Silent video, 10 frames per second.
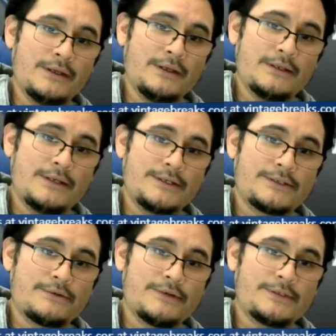There's
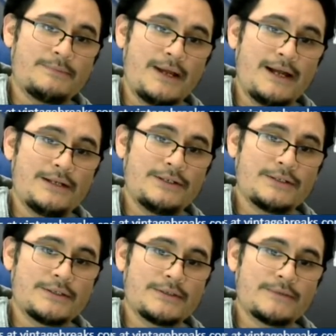Chris Bosh. Um,
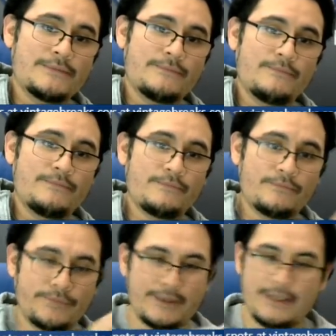yeah,
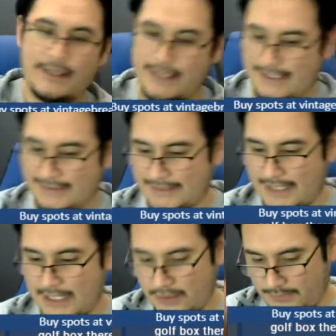and it's
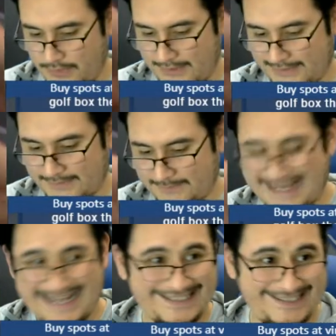not numbered. This is
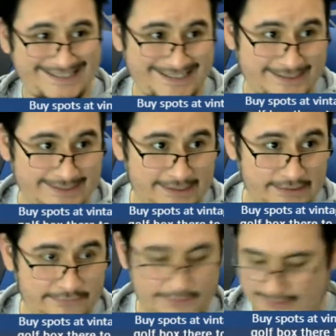pack six
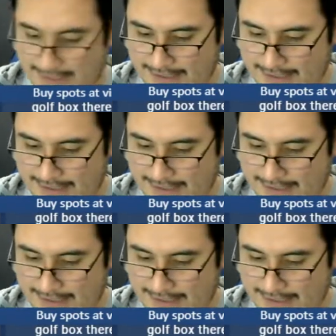for Don.